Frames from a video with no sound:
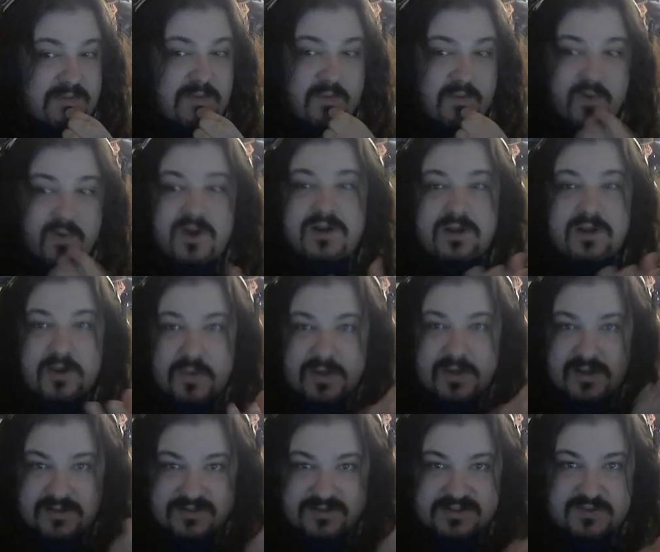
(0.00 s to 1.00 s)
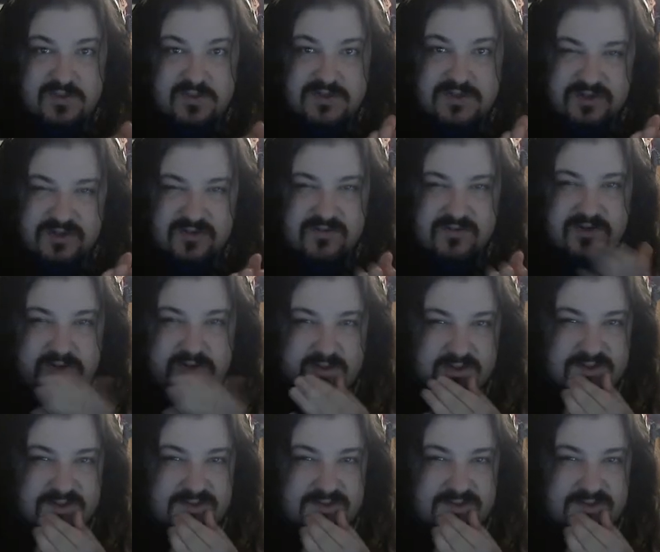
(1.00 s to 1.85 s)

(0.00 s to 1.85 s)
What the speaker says: we want to go ahead and switch over